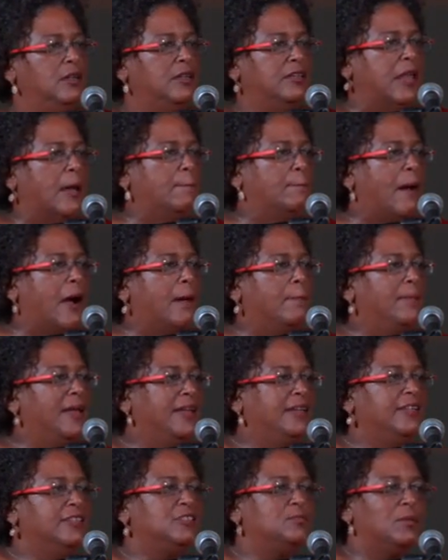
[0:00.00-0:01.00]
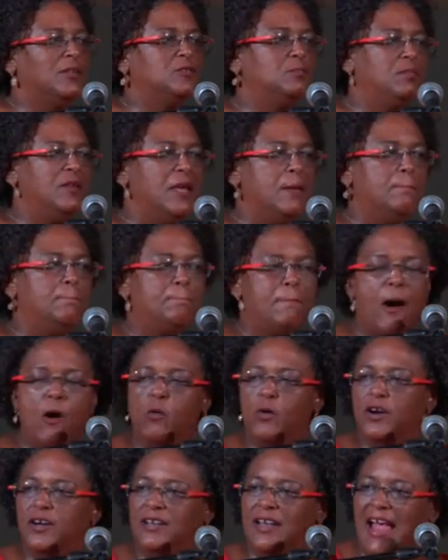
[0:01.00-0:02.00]
that Barbadians must be
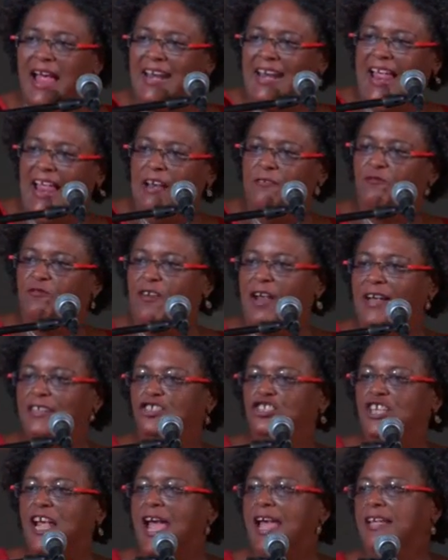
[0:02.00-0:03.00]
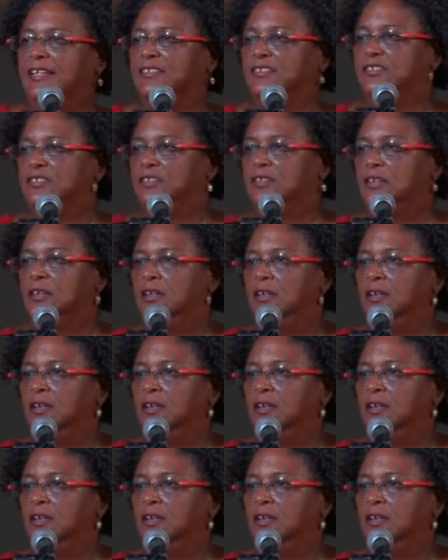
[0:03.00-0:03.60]
empowered and enfranchised.